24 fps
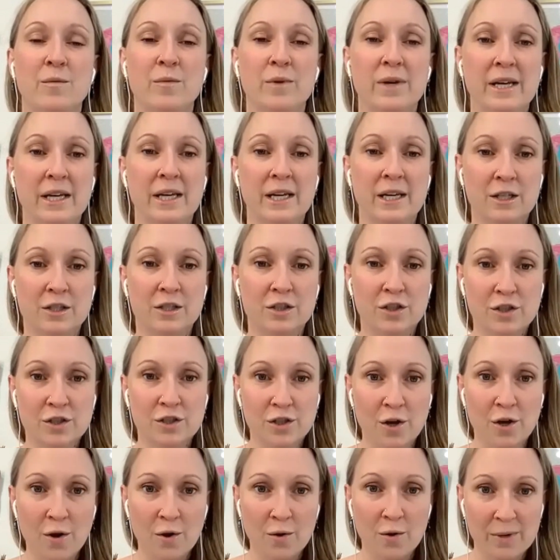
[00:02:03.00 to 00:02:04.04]
that we
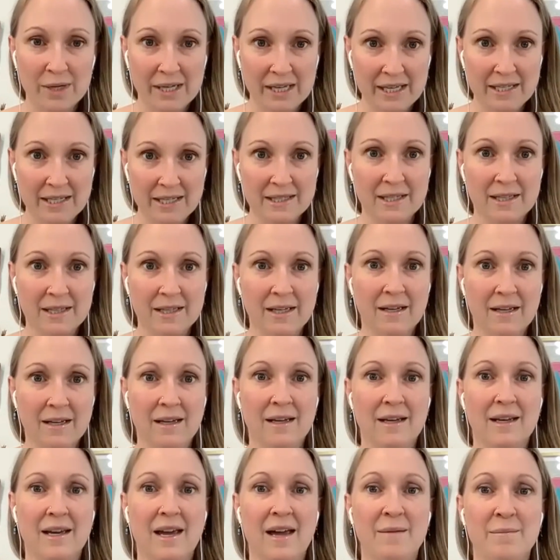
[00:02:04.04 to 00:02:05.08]
so
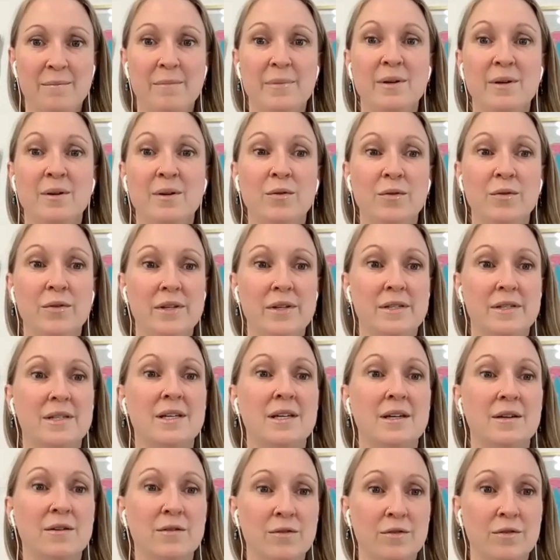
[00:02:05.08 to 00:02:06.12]
easily can build the
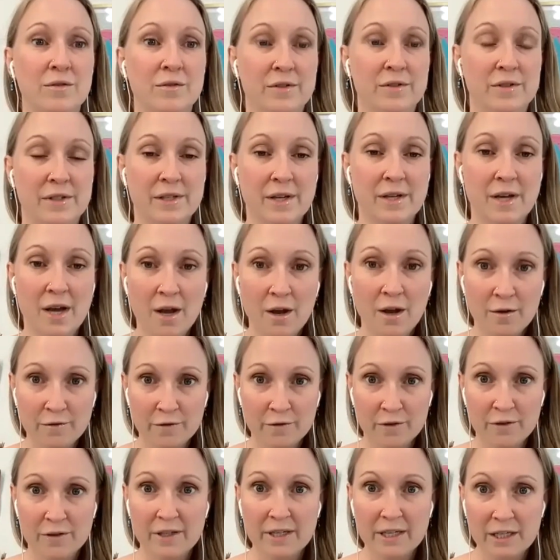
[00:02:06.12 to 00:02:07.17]
skills
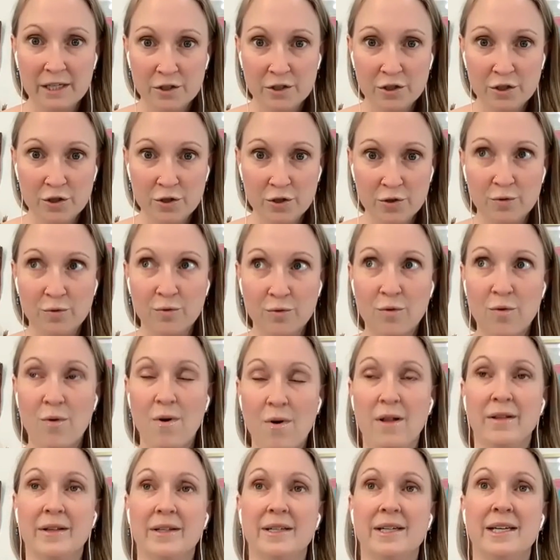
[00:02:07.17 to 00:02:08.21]
for these two
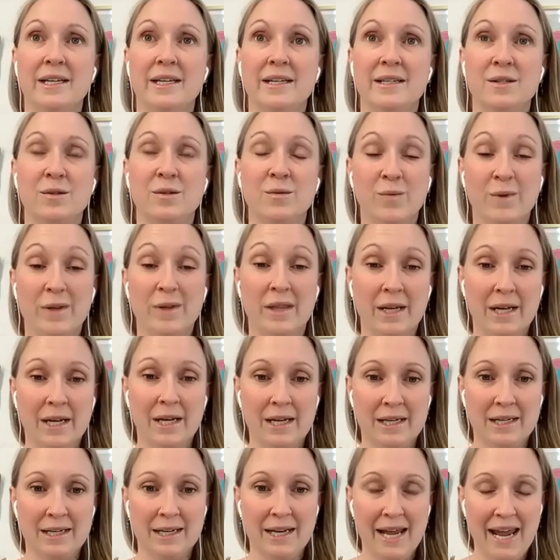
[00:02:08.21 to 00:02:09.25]
qualities
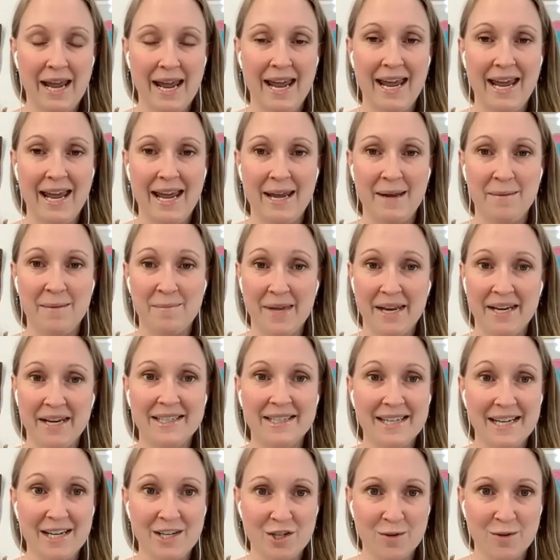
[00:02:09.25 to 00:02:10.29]
within a
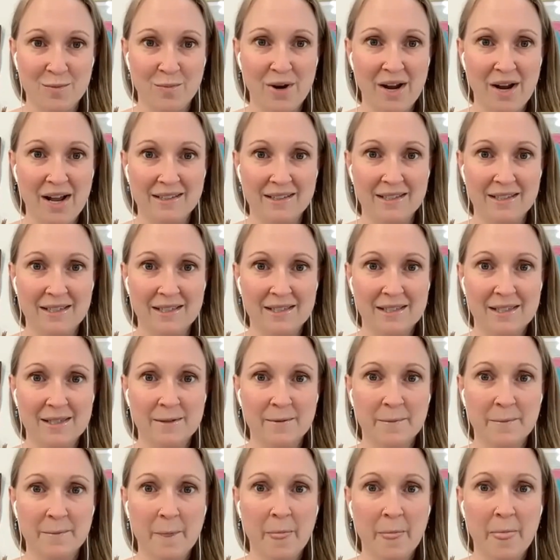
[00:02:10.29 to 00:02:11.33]
meditation
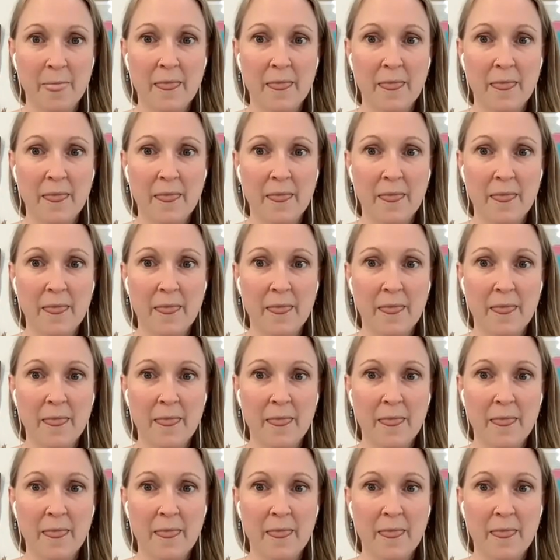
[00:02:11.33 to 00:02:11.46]
practice.